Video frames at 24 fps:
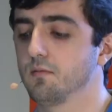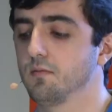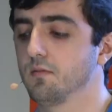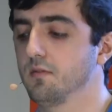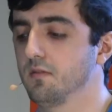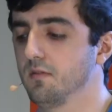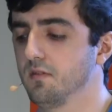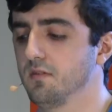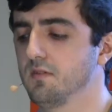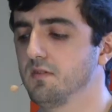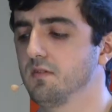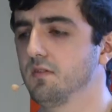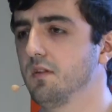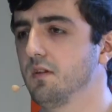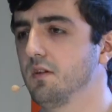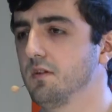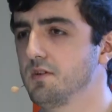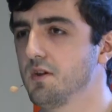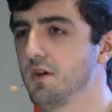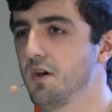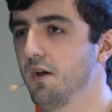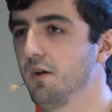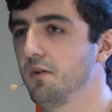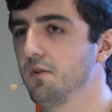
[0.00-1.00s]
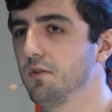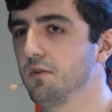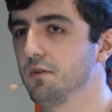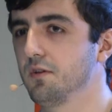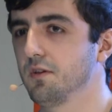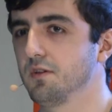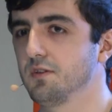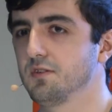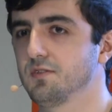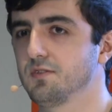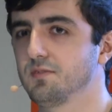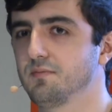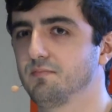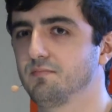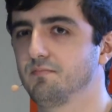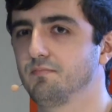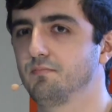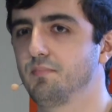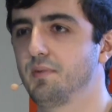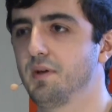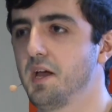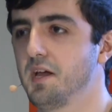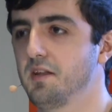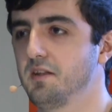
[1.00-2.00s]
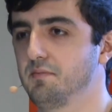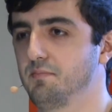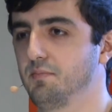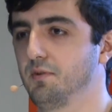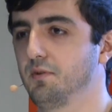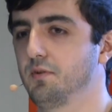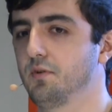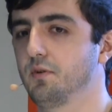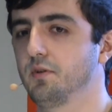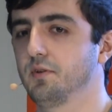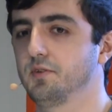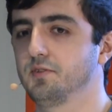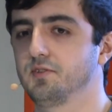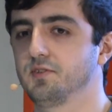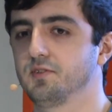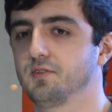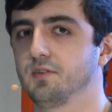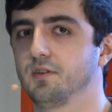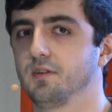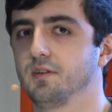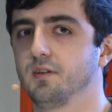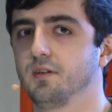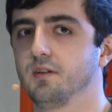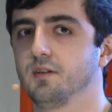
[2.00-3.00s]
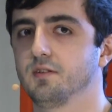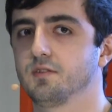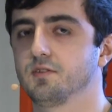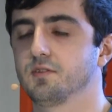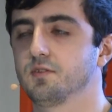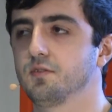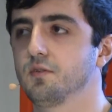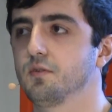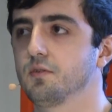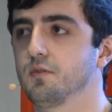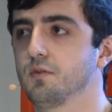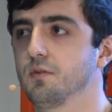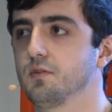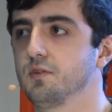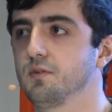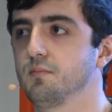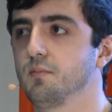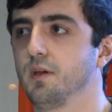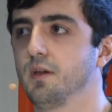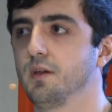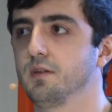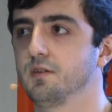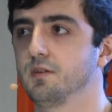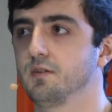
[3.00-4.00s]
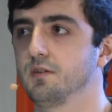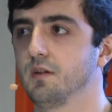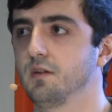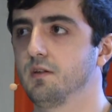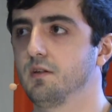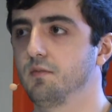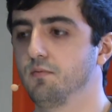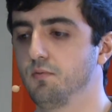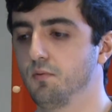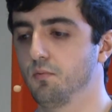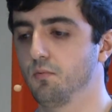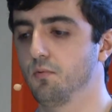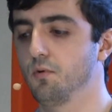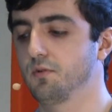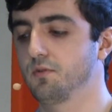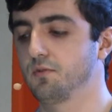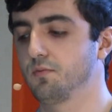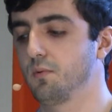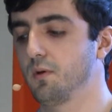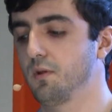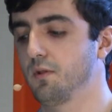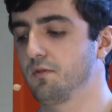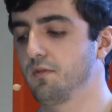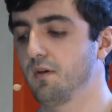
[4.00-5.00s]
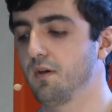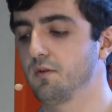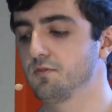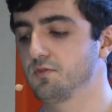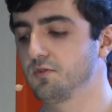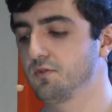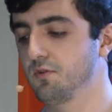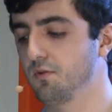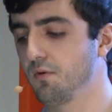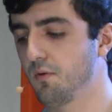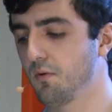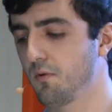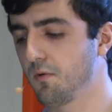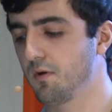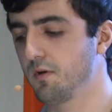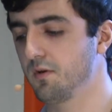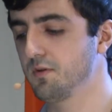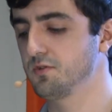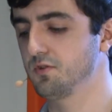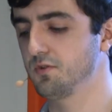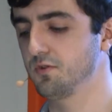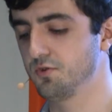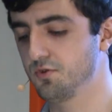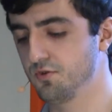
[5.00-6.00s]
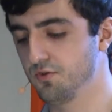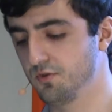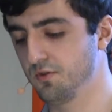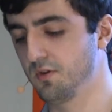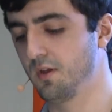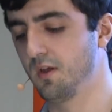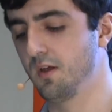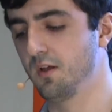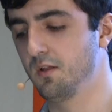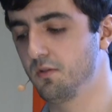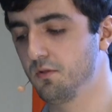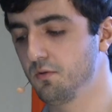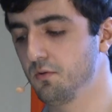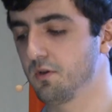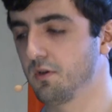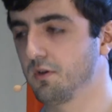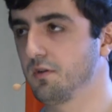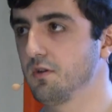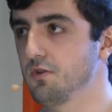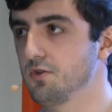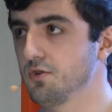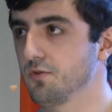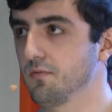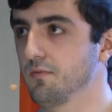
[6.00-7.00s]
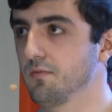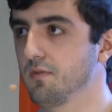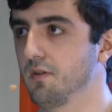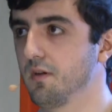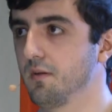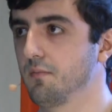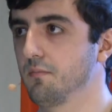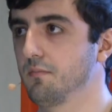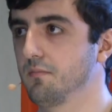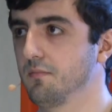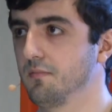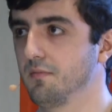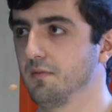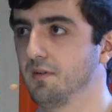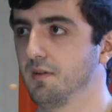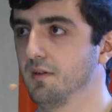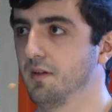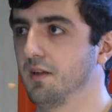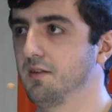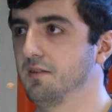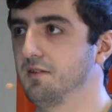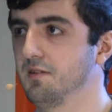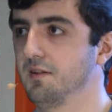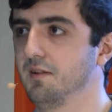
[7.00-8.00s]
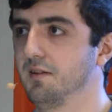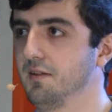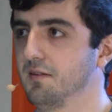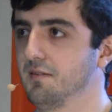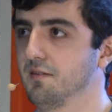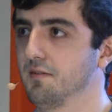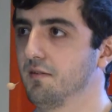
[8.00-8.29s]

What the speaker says: the dialogue is bad because it's not automated, and if you've got 1,000 URLs, you should look at each of them and remove